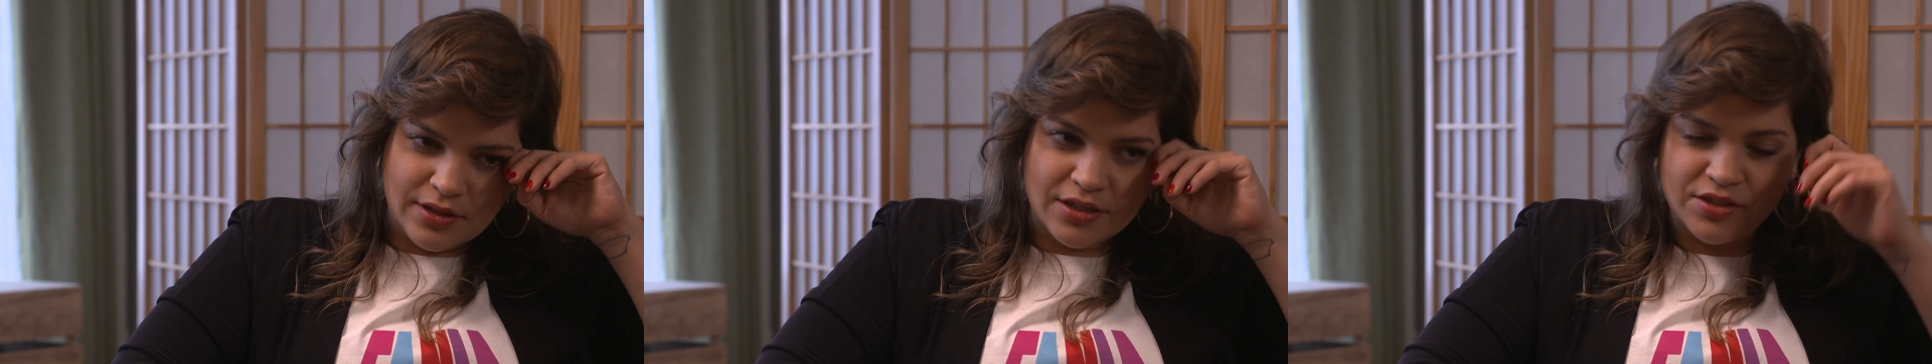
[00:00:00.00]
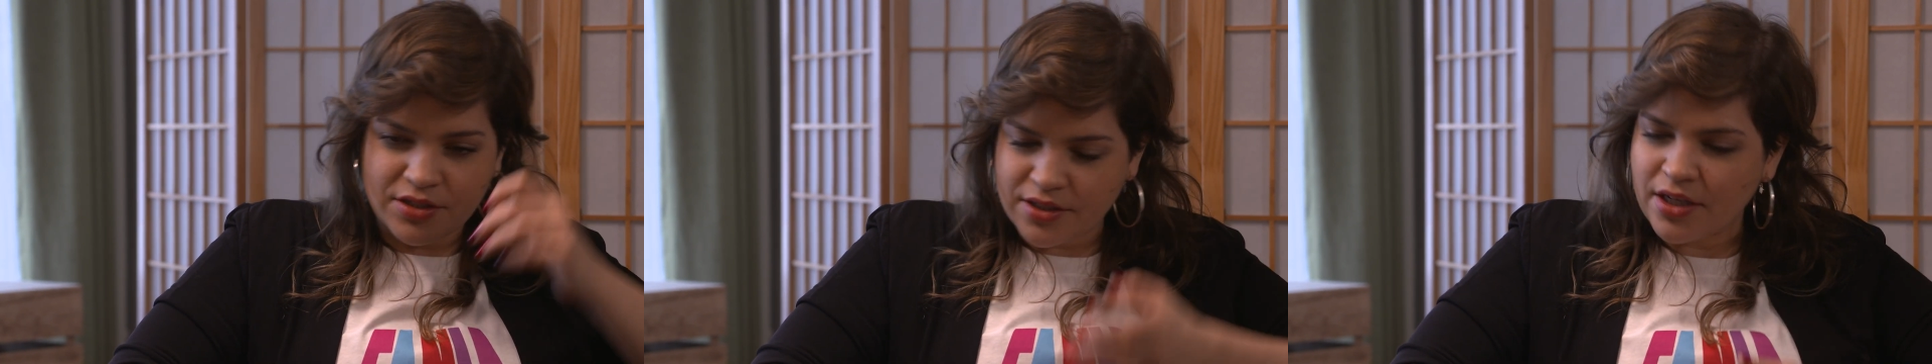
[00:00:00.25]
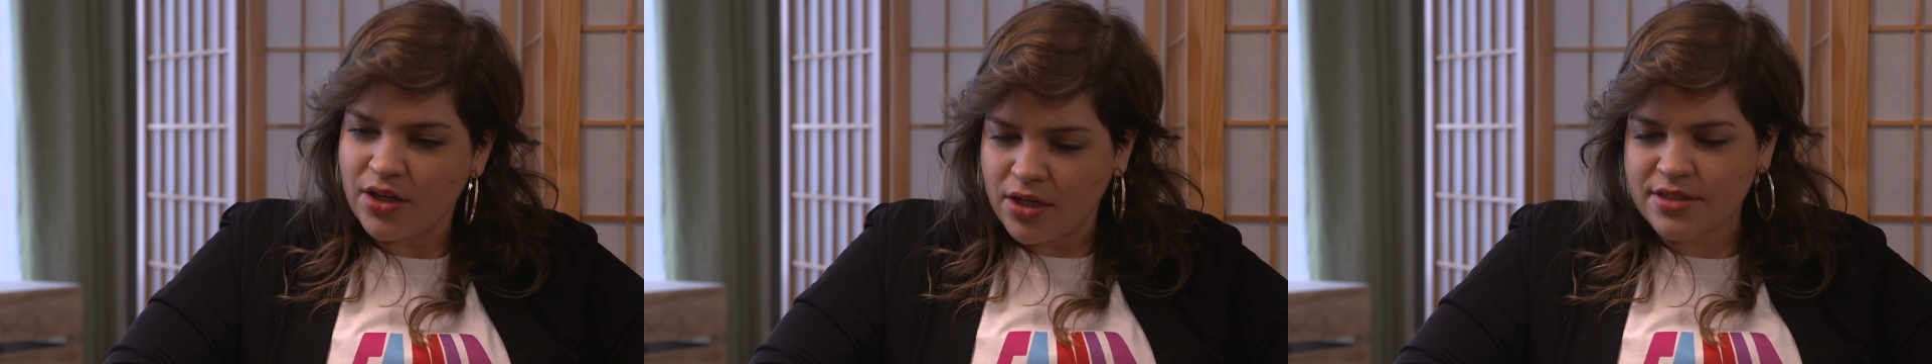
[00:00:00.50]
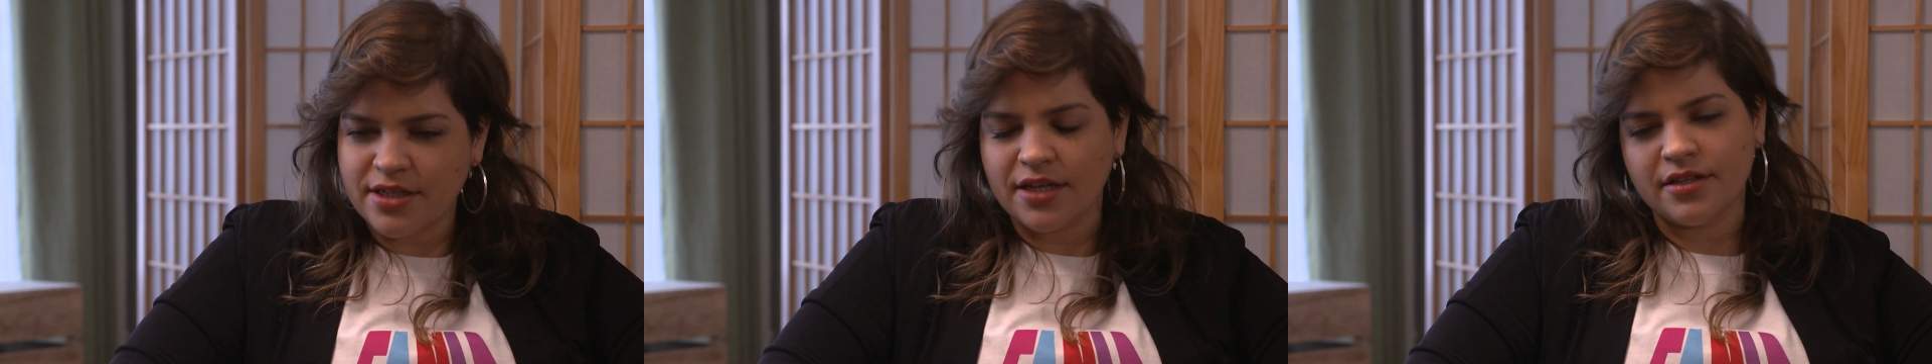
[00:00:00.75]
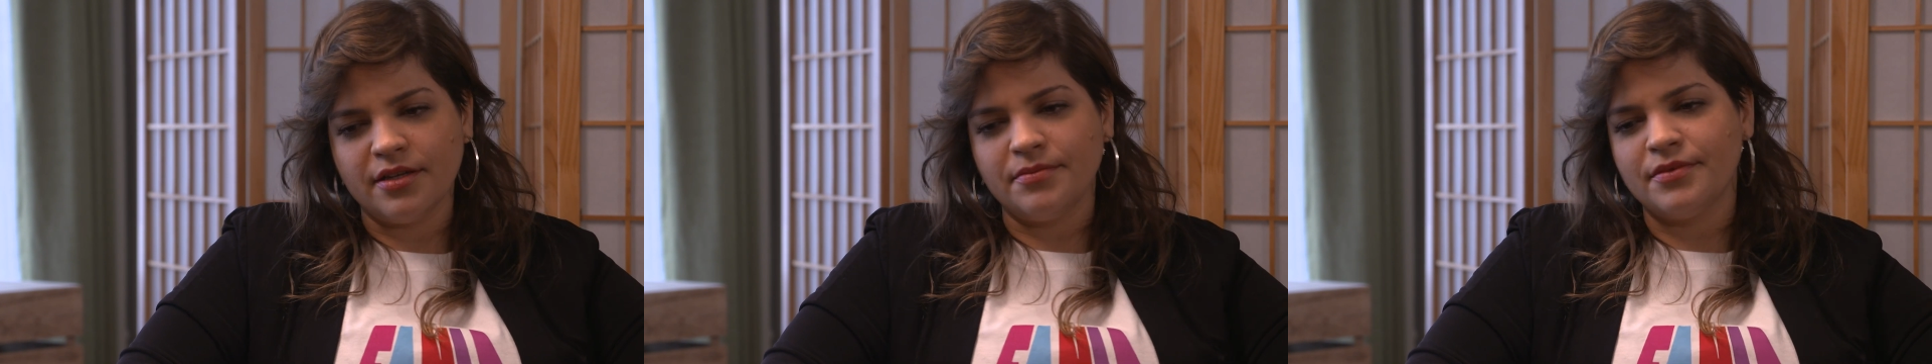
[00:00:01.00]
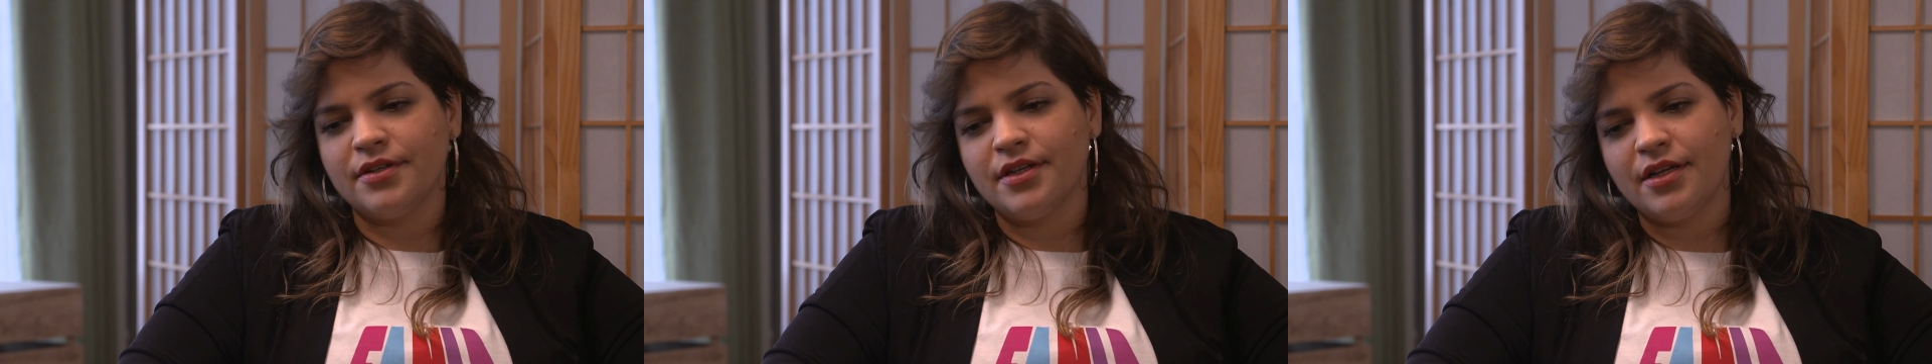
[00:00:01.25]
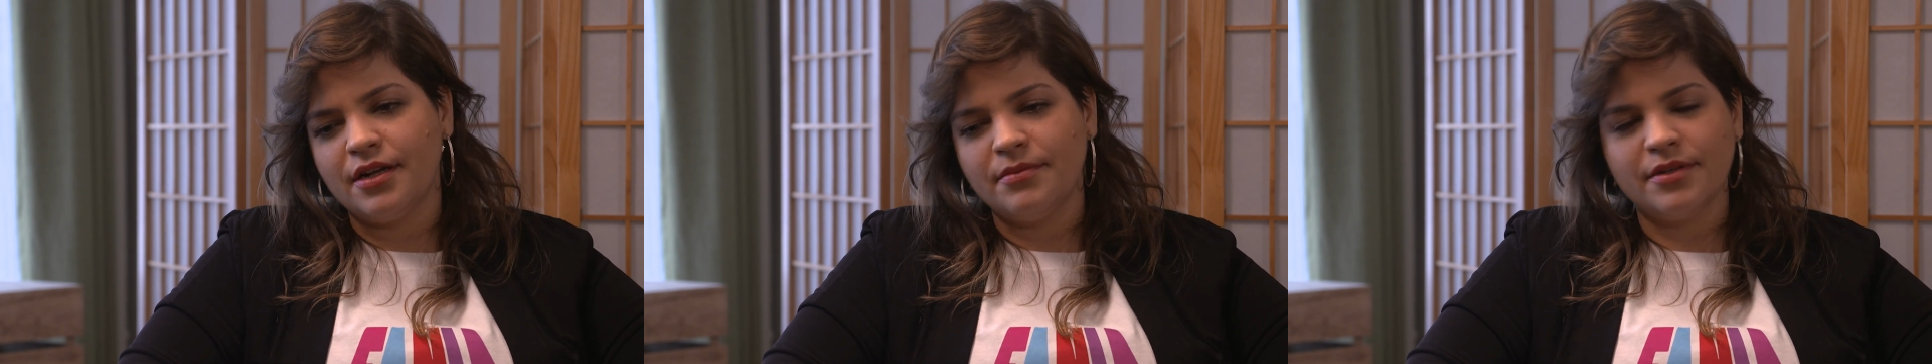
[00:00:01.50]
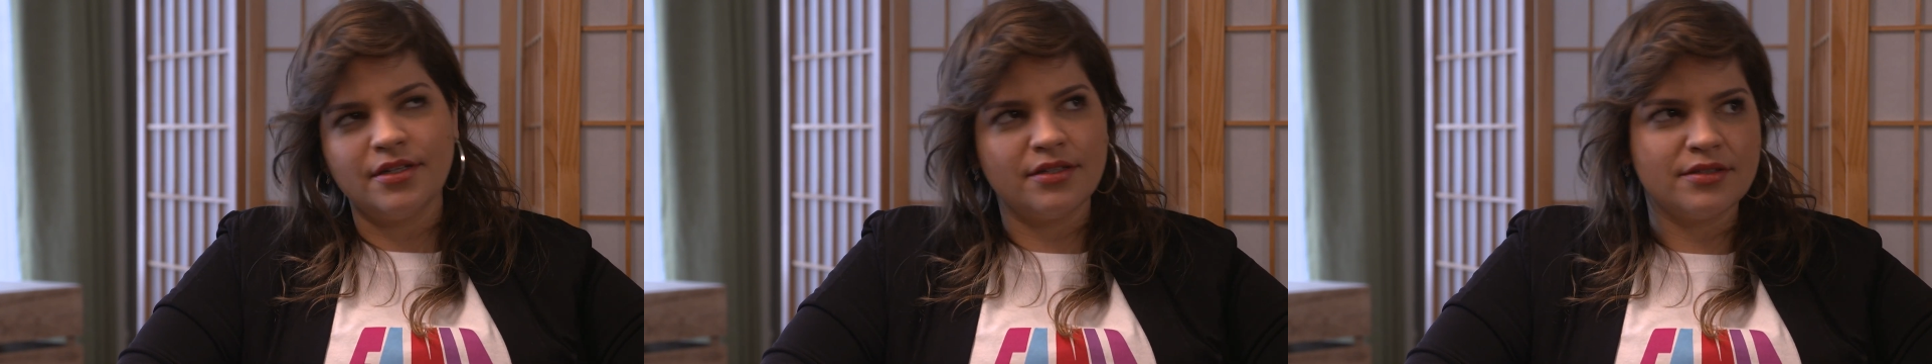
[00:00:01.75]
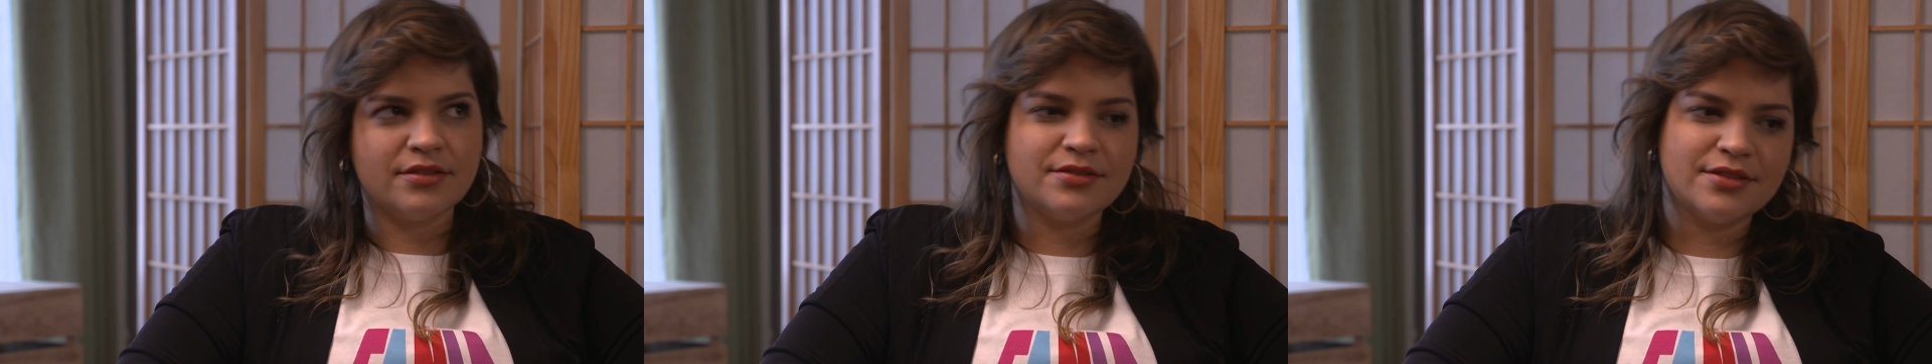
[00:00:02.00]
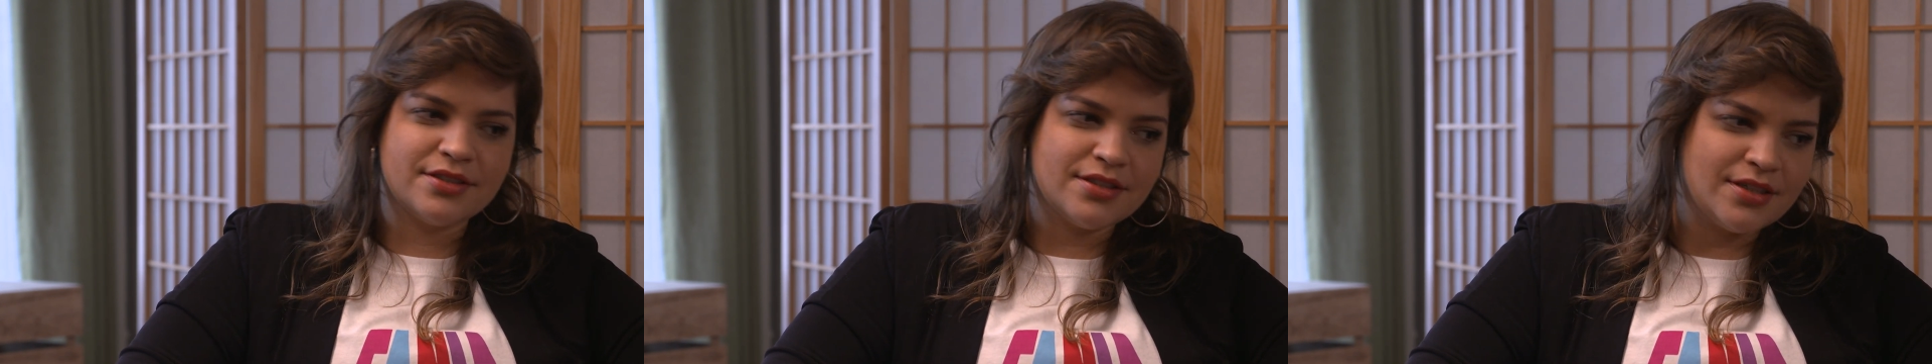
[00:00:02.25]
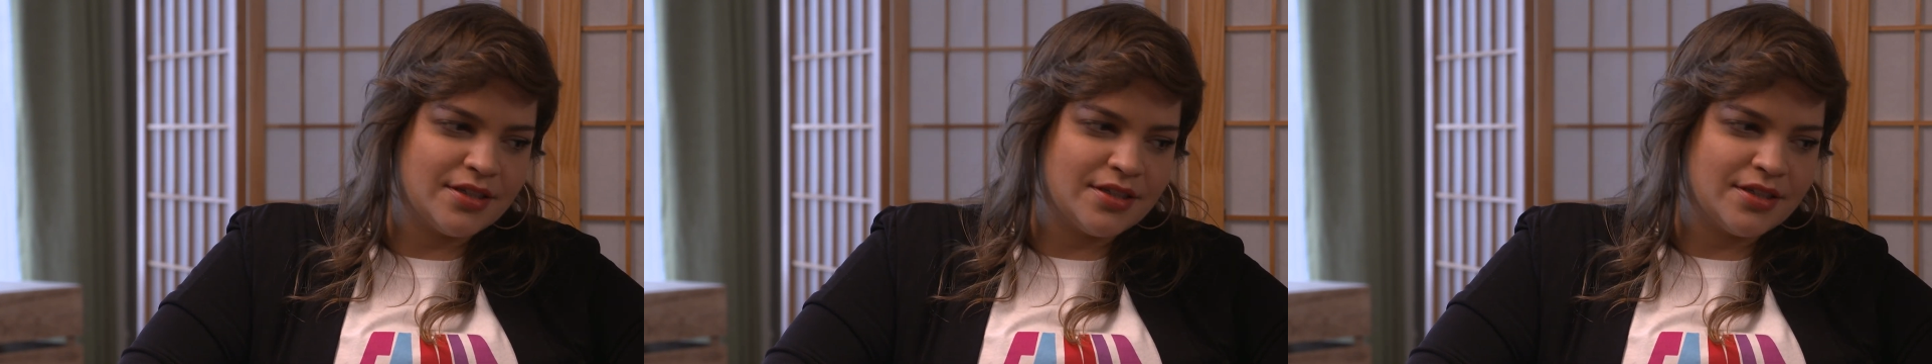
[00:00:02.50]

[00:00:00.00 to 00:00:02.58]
she's like, "Contact him." And I'm like, oh, God.